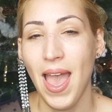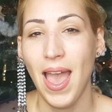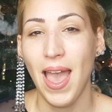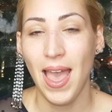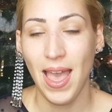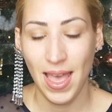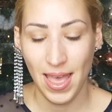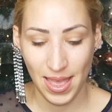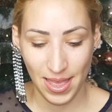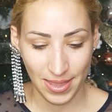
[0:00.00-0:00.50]

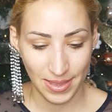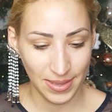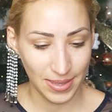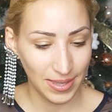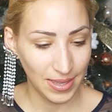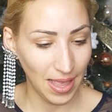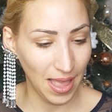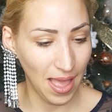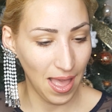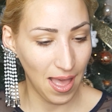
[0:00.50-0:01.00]
and
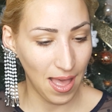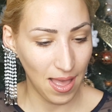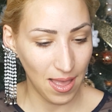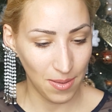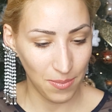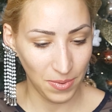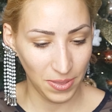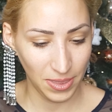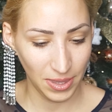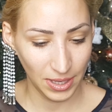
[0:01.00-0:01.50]

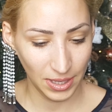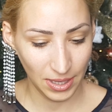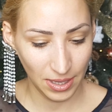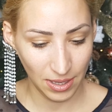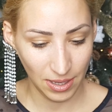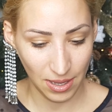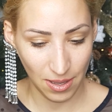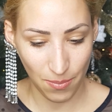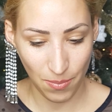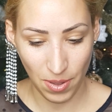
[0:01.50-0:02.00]
I'm
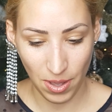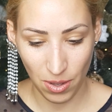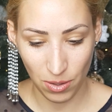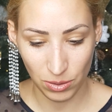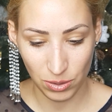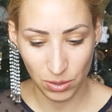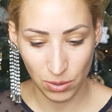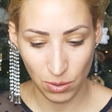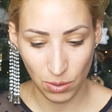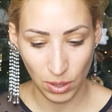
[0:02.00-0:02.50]
thinking
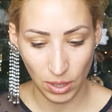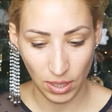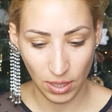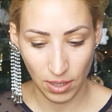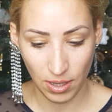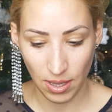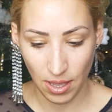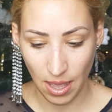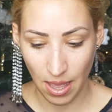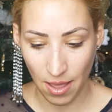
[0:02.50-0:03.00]
about doing
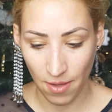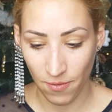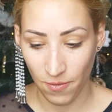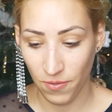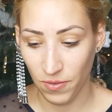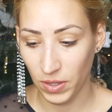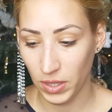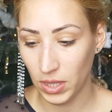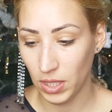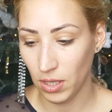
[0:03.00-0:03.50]
a
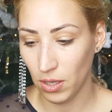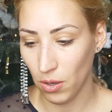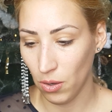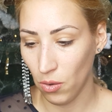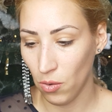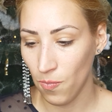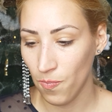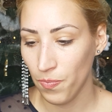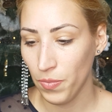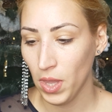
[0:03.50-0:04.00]

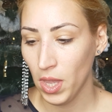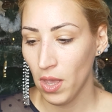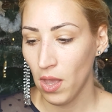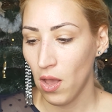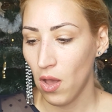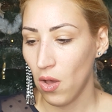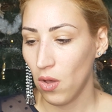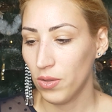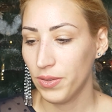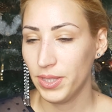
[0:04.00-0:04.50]
video
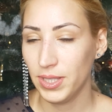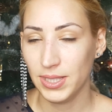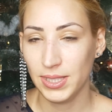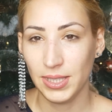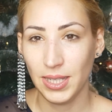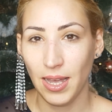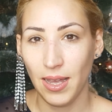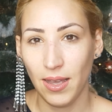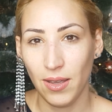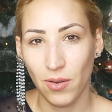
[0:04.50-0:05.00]
on this
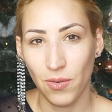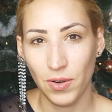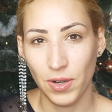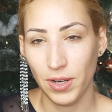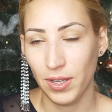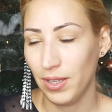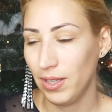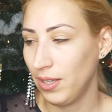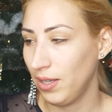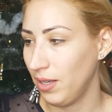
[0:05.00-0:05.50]
guy over
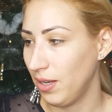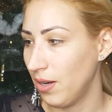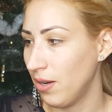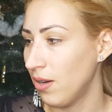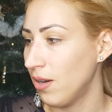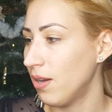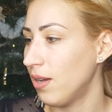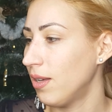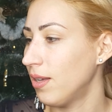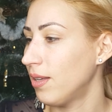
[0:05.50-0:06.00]

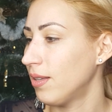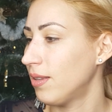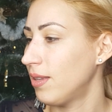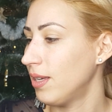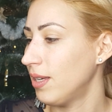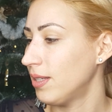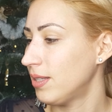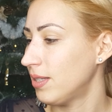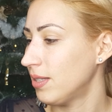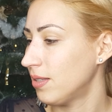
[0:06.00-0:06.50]
here.
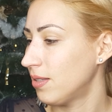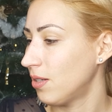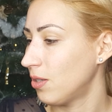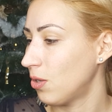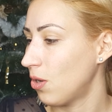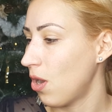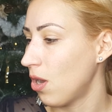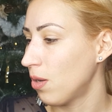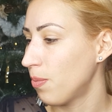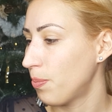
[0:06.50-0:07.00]
This is the
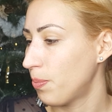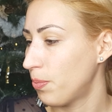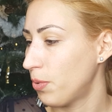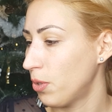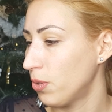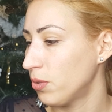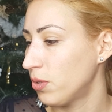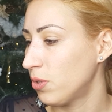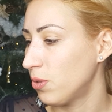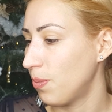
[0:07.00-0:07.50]
RoC
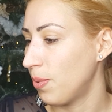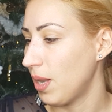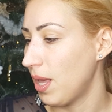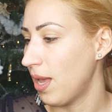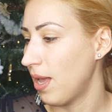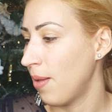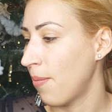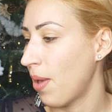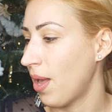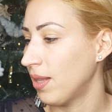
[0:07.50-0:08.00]

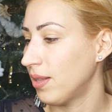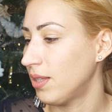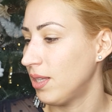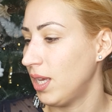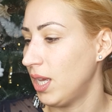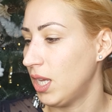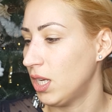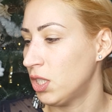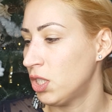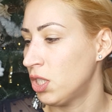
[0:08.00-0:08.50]
Pro-Sublime
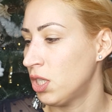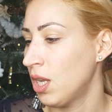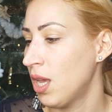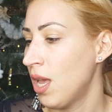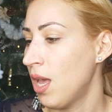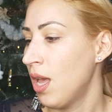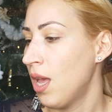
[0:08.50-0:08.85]
Anti-Age